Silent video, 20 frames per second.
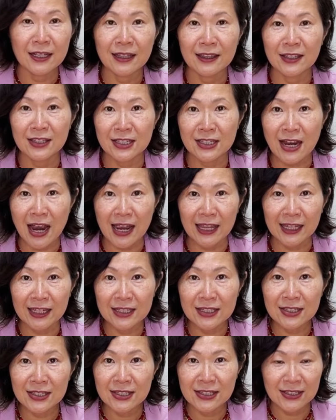the
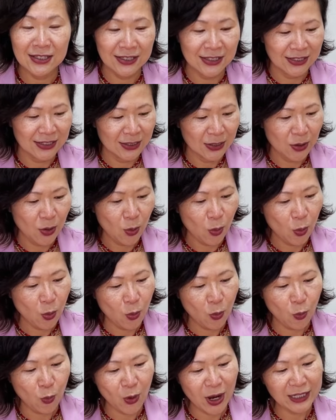stylus,
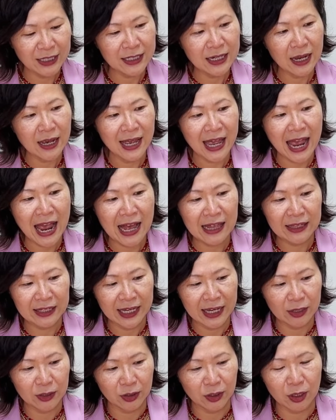one
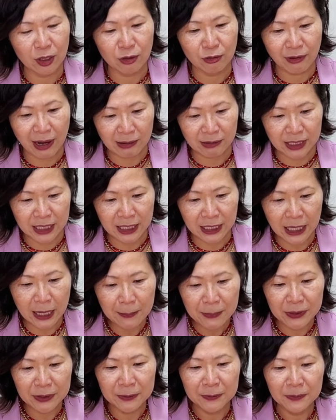alligator grounding
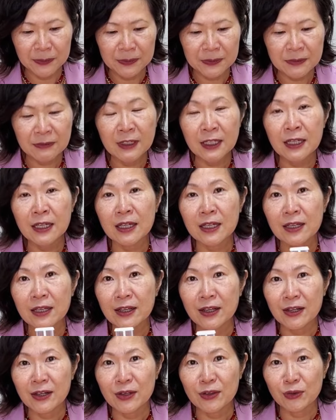clip,
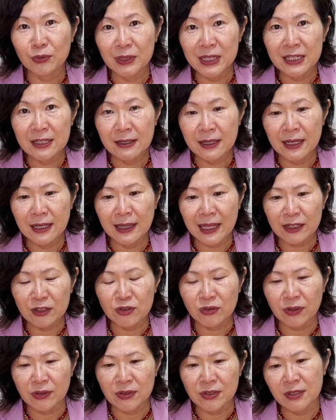3
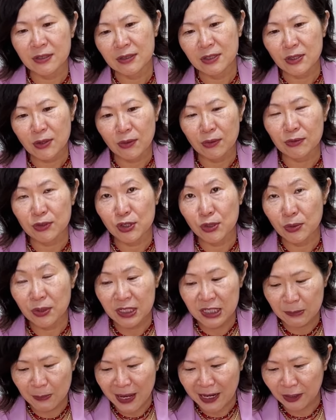electrodes, so 2 to
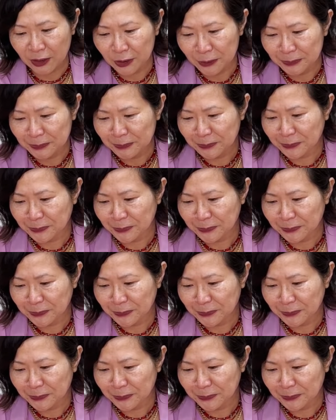spare,